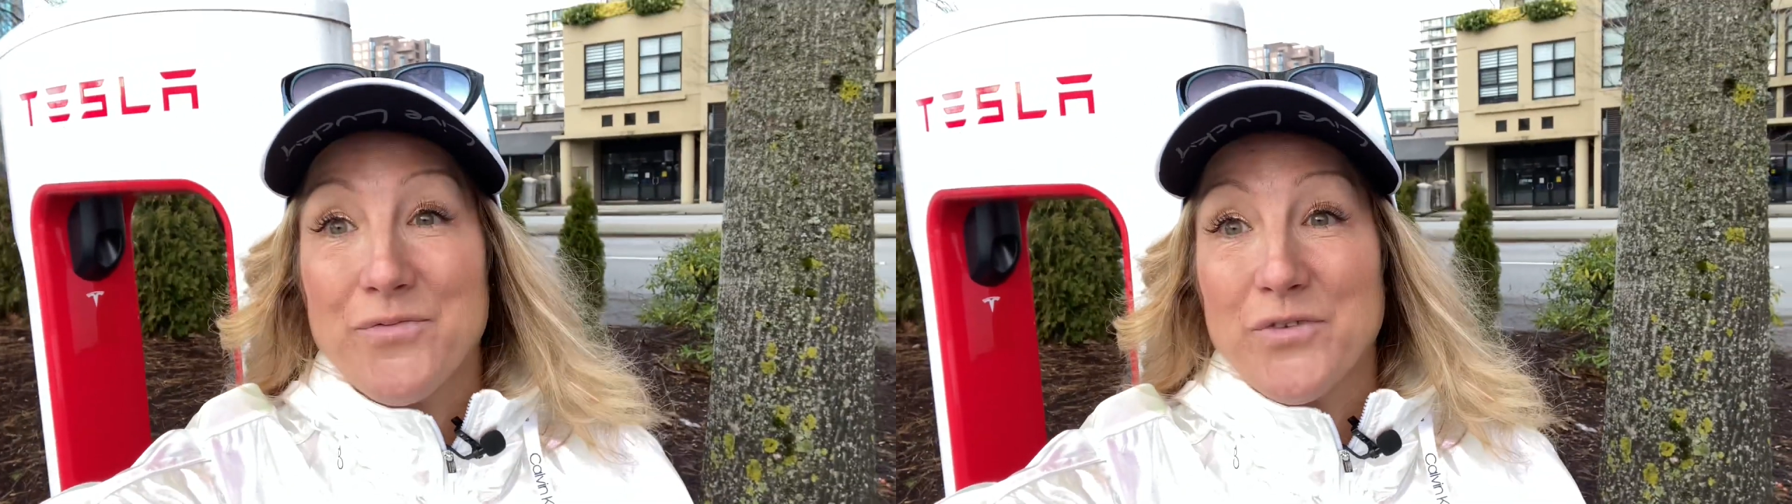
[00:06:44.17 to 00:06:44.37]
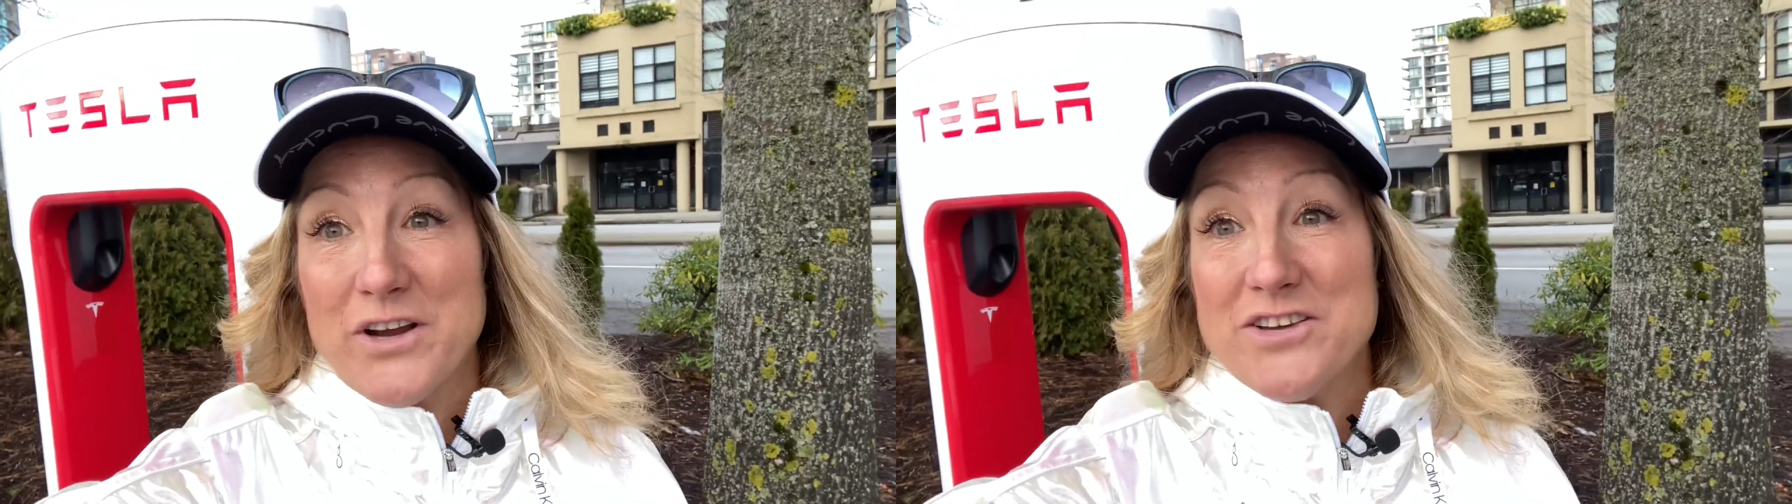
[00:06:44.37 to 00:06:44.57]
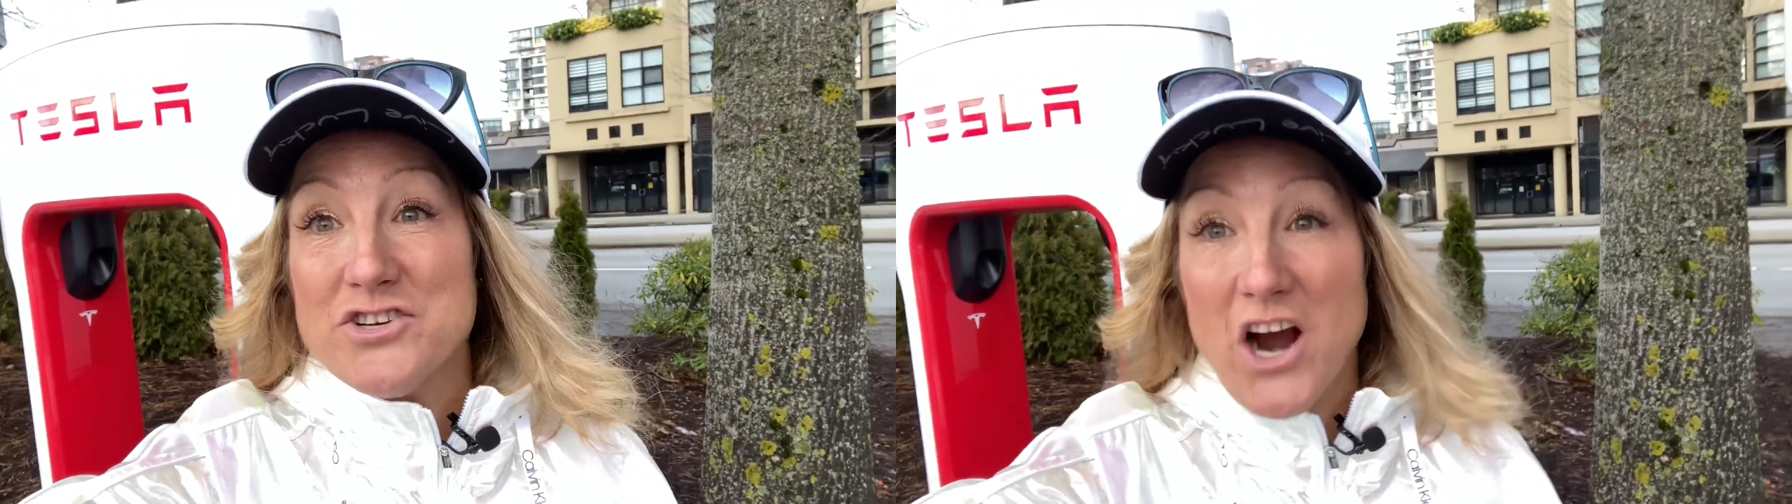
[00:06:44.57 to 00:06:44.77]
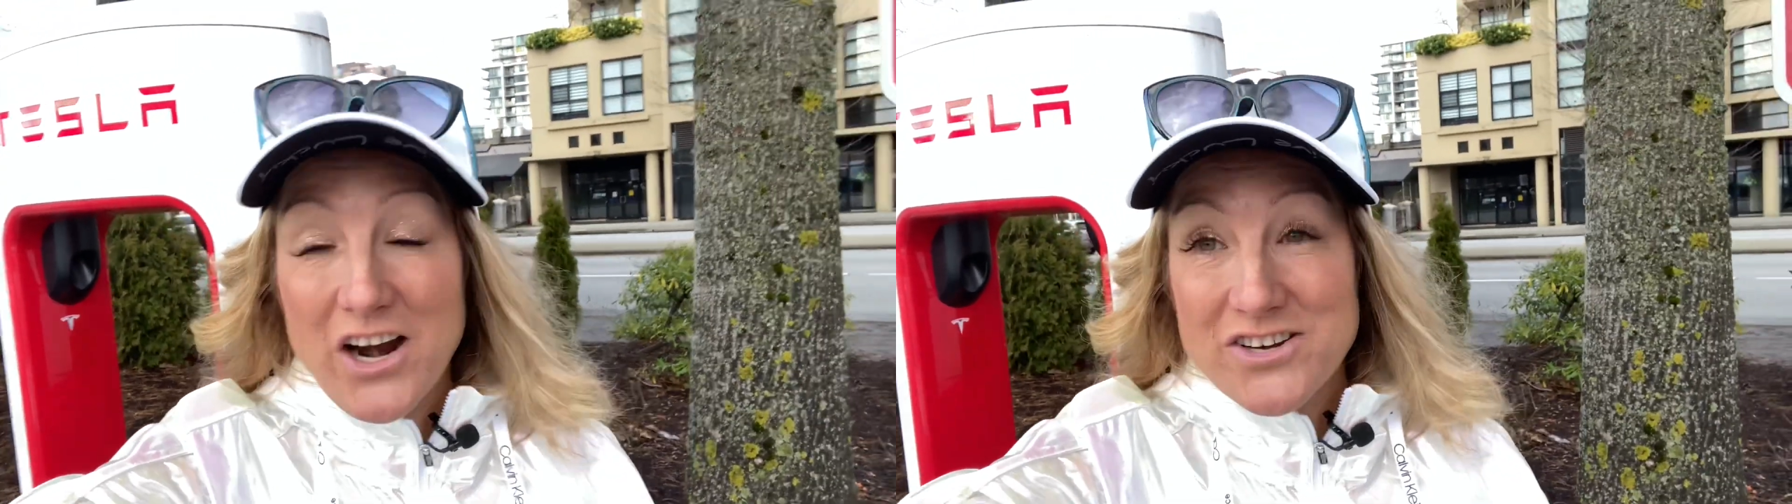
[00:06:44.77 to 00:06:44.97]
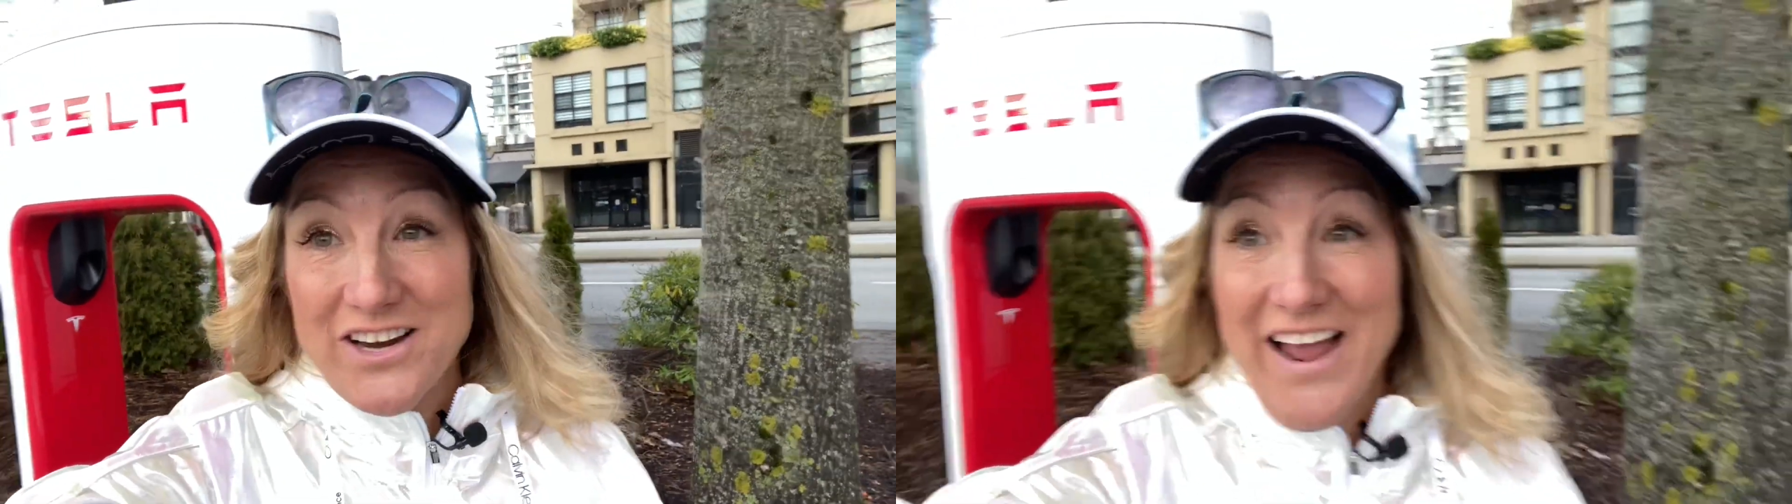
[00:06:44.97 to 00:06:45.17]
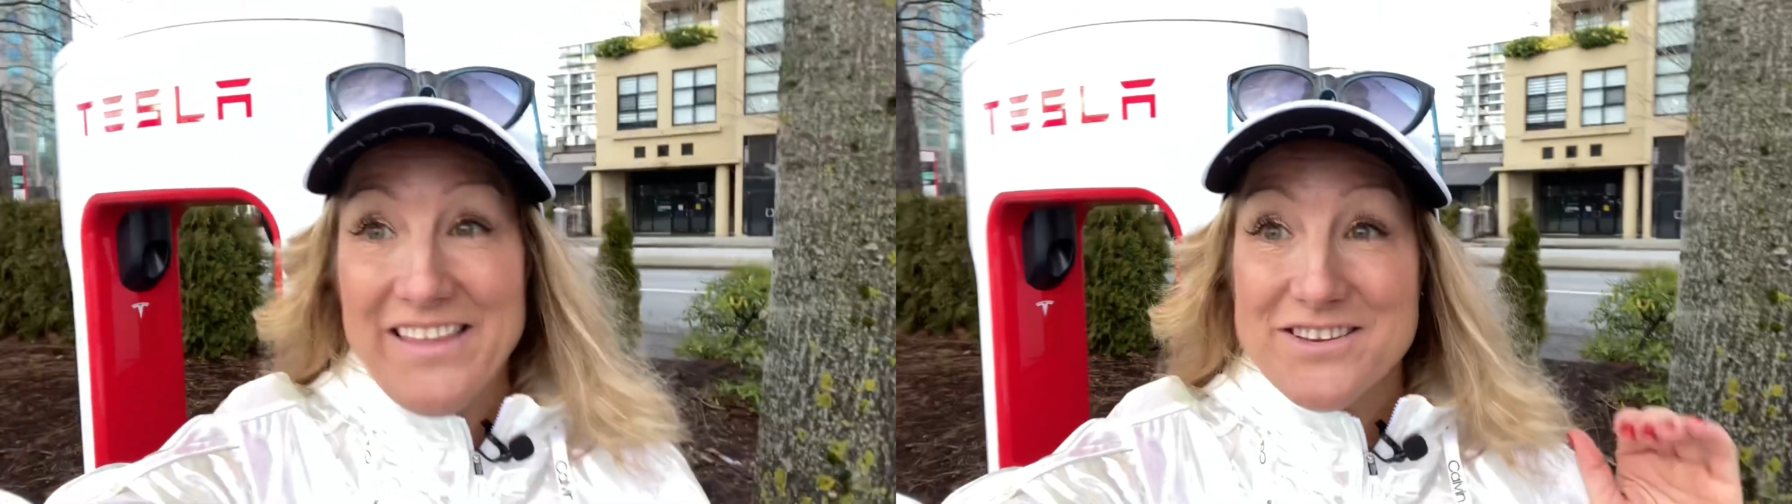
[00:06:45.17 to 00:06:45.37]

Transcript: free charging at